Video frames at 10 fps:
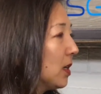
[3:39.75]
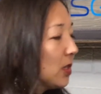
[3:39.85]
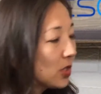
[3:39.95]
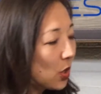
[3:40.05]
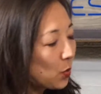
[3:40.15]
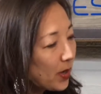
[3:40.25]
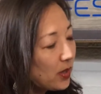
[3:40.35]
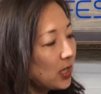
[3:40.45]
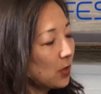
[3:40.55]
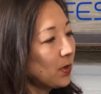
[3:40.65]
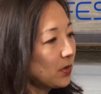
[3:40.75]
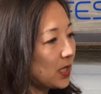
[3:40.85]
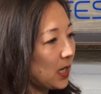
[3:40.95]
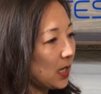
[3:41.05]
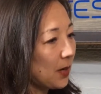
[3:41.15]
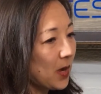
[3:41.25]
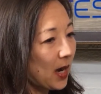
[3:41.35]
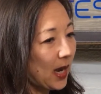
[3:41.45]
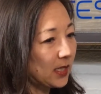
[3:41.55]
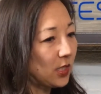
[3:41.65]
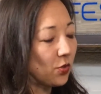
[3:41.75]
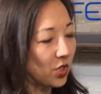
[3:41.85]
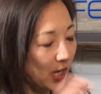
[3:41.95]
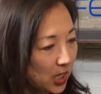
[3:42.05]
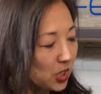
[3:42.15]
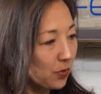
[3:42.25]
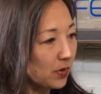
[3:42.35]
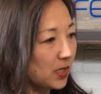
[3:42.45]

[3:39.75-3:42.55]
So with your routine, I'm not asking you to change your